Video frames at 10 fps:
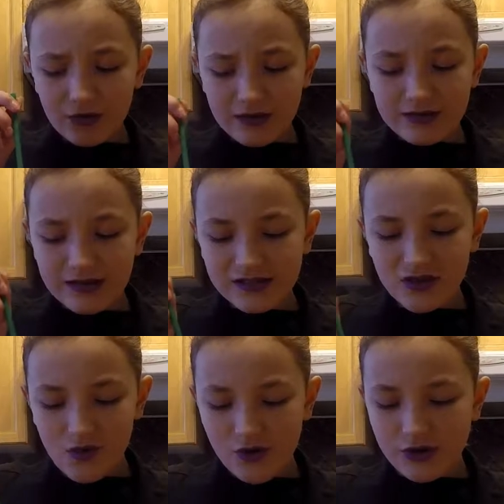can taste
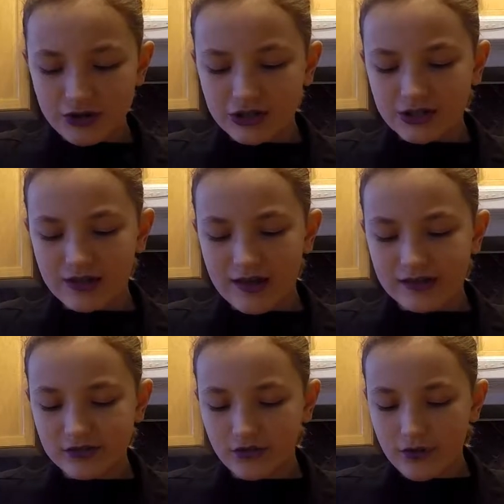the orange and the
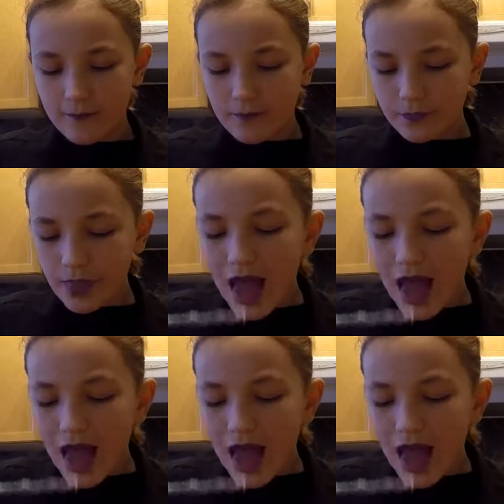ice cream.